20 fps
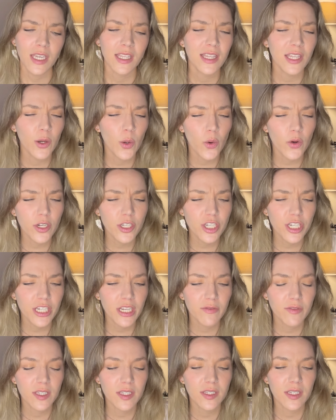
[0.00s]
The origin
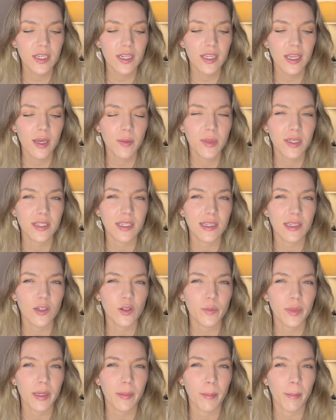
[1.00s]
of this idiom is a
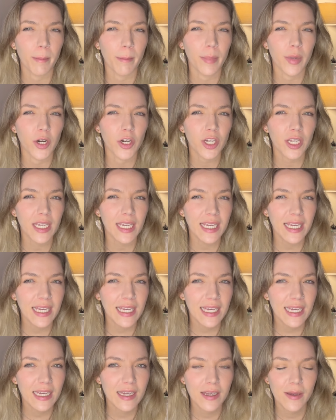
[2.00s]
little bit
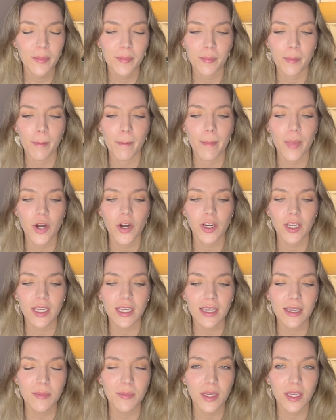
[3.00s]
murky.
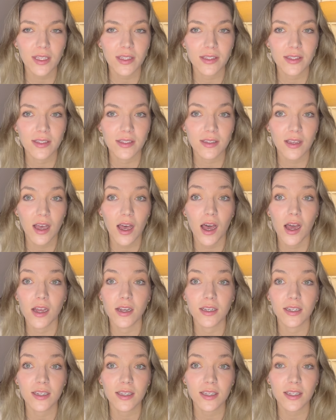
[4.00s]
Murky means
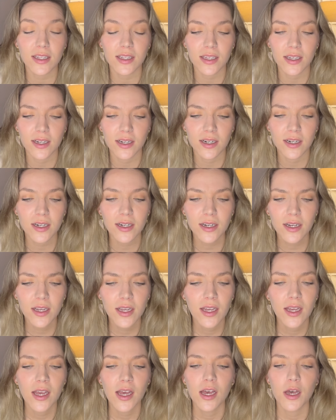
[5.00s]
unclear.
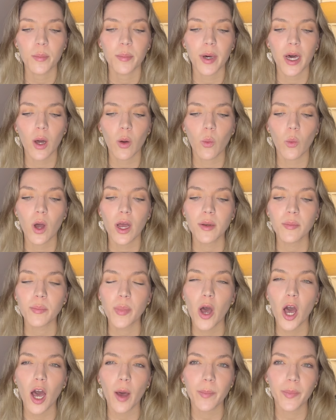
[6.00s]
But one
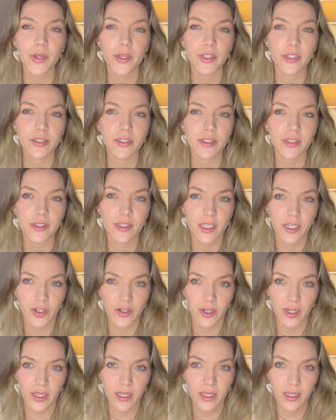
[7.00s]
popular
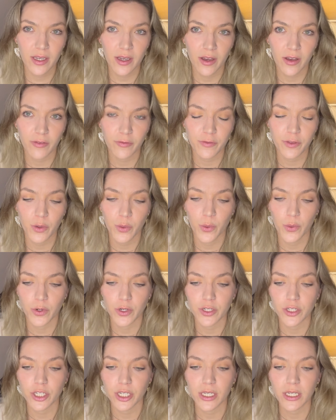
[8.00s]
theory of the
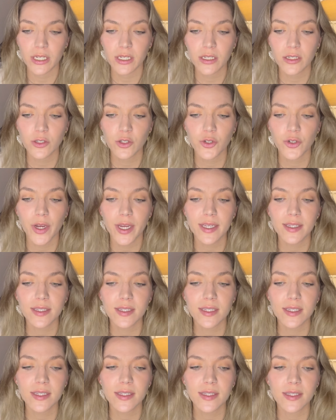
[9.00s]
origin
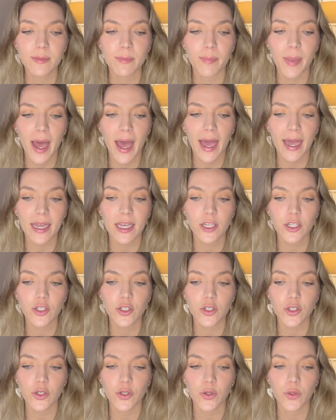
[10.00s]
traces back
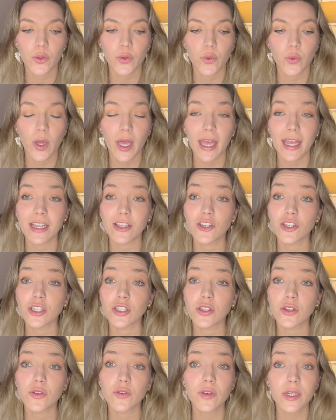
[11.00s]
to
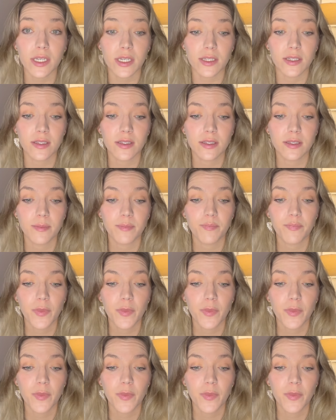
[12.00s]
ancient Greece.